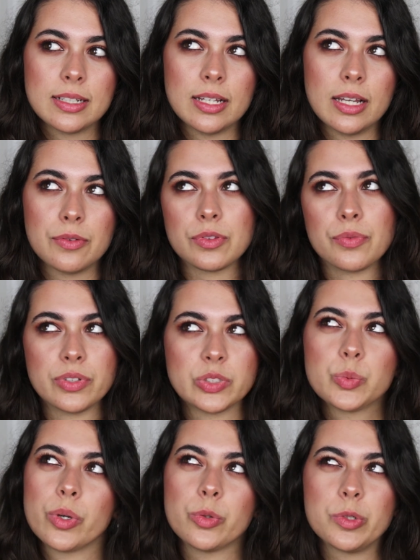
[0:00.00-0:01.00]
If the
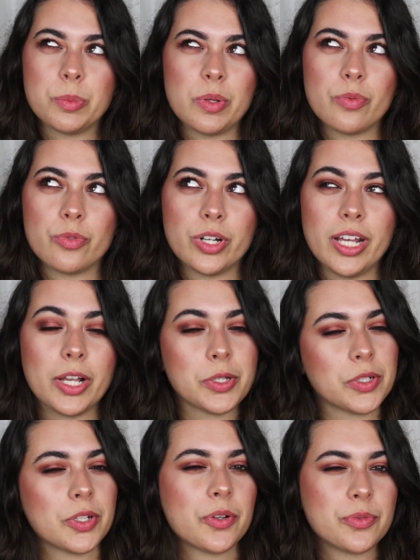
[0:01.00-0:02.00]
first one would be free, I
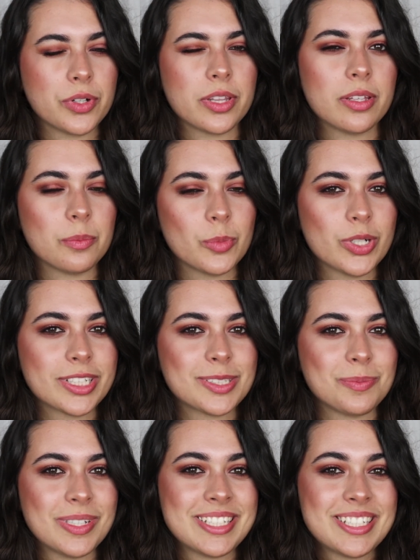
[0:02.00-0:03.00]
could go for the more
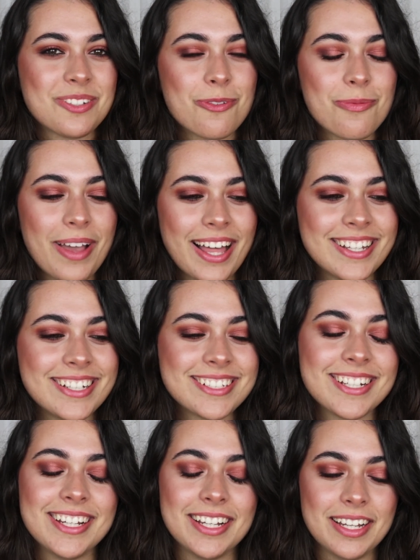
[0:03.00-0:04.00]
expensive palette.
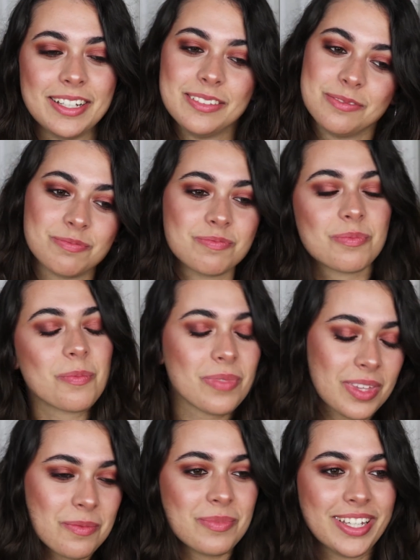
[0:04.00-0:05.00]

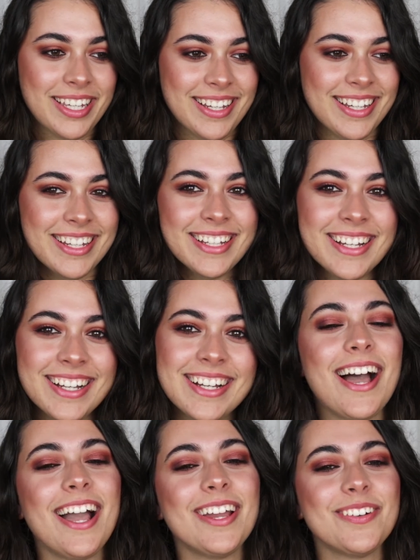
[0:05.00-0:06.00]
But yeah,
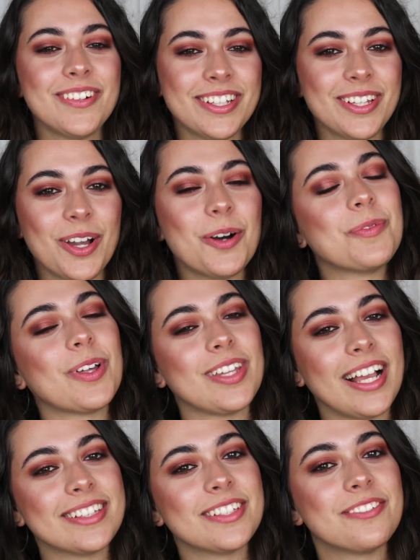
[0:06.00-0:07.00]
I really hope you
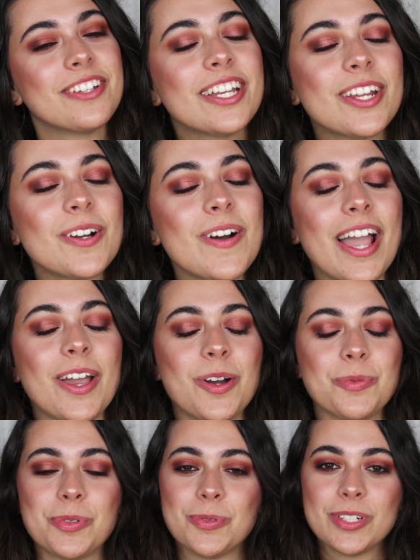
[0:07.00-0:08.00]
liked the video. I
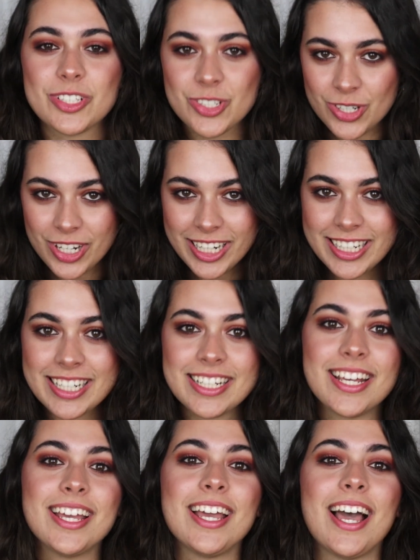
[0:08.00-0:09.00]
hope you enjoyed it.
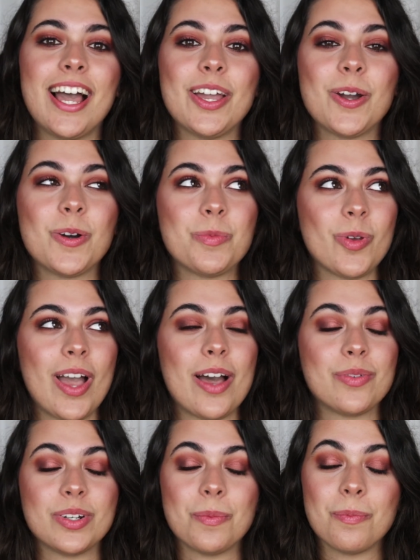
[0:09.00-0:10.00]
I hope you
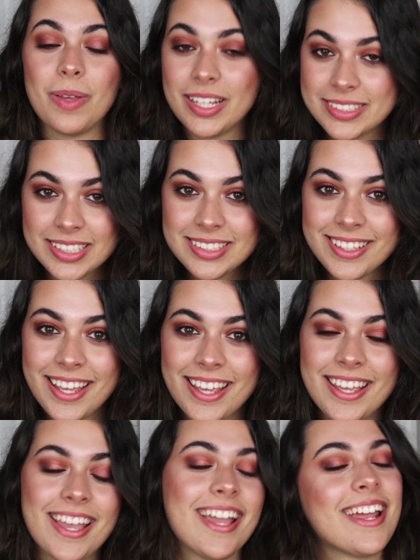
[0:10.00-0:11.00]
have an amazing
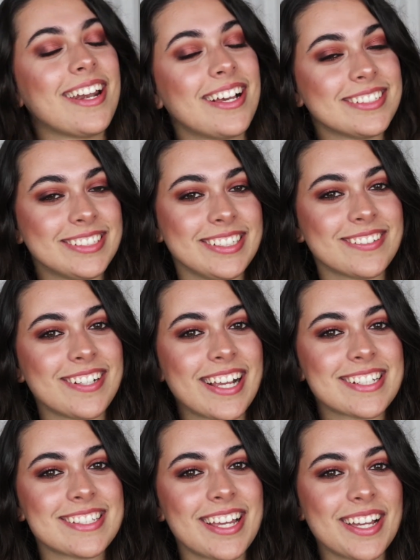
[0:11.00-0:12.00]
day, and I'll see you
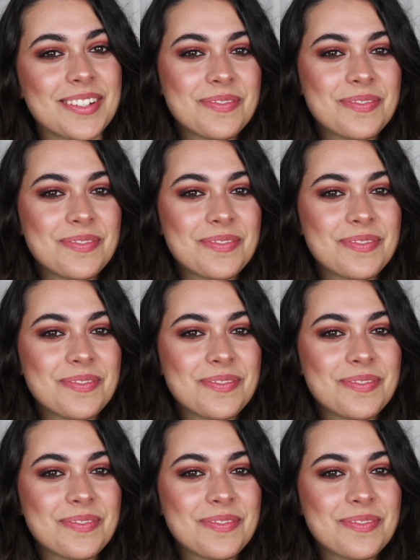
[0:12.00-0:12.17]
next time.